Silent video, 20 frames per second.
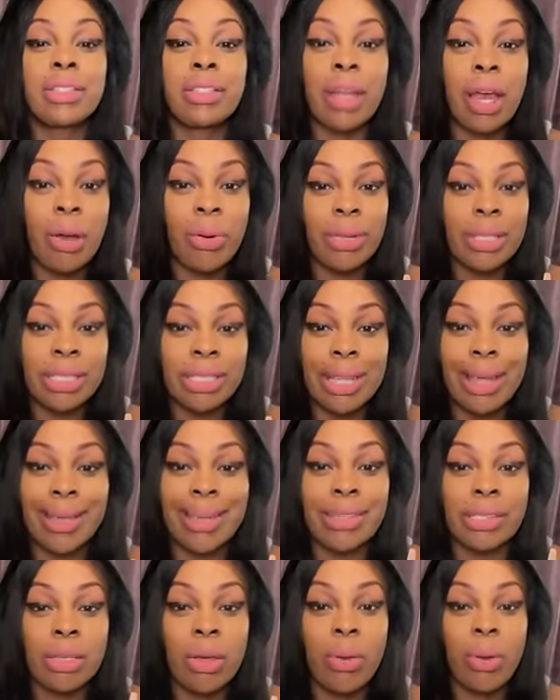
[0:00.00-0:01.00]
know is
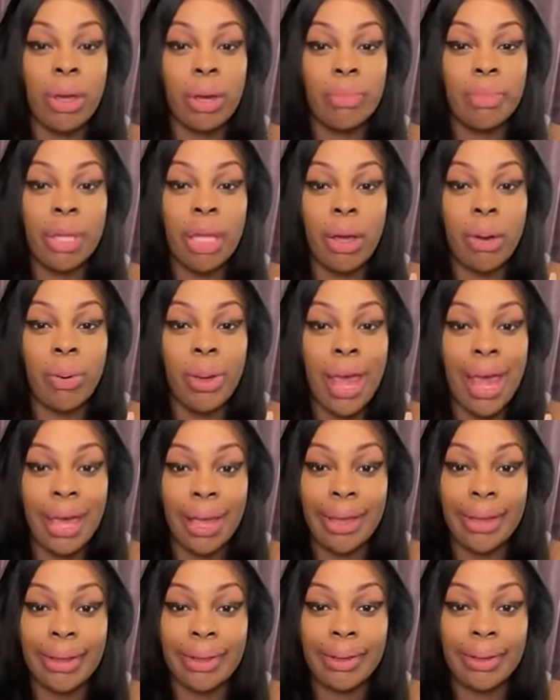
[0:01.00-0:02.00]
that it's going to be
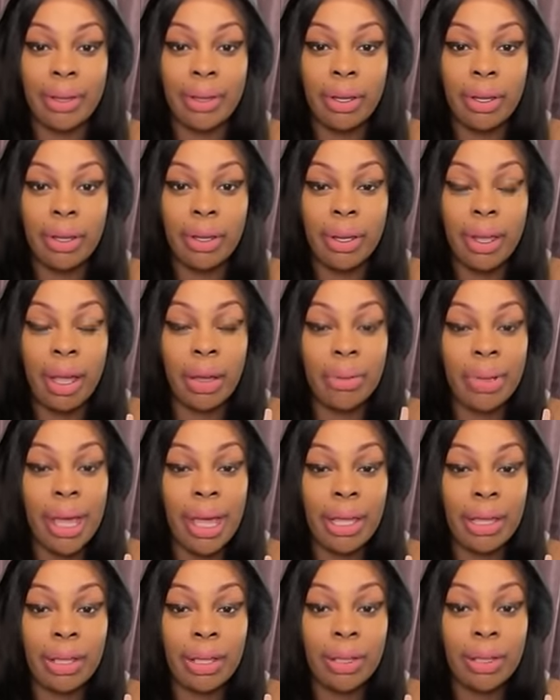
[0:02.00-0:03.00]
okay,
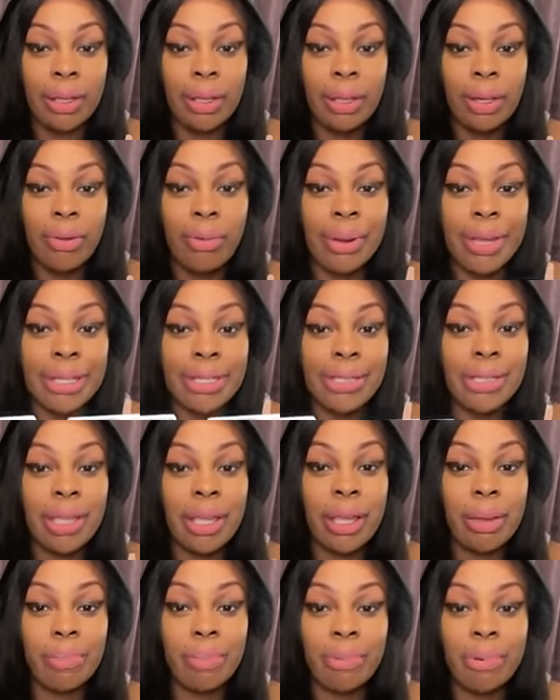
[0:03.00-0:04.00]
okay? With
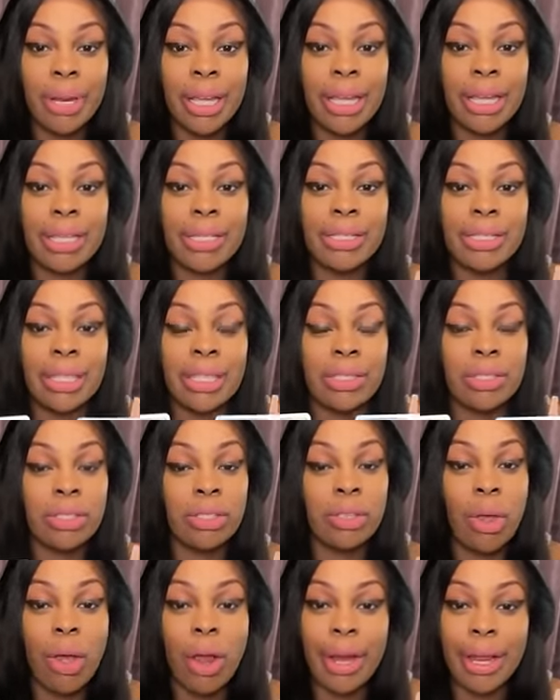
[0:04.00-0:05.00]
temperance and
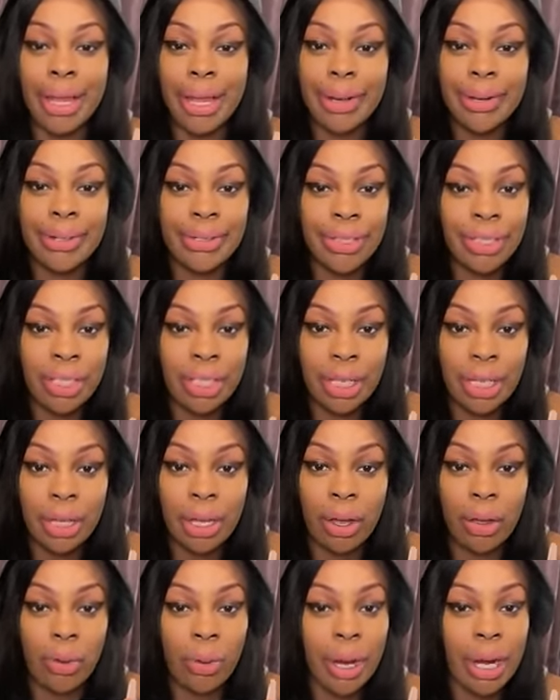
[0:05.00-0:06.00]
star
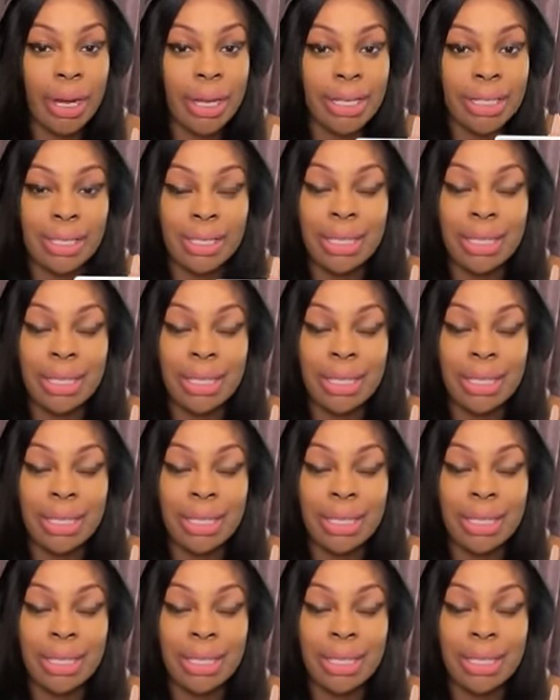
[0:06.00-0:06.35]
energy, Aquarius,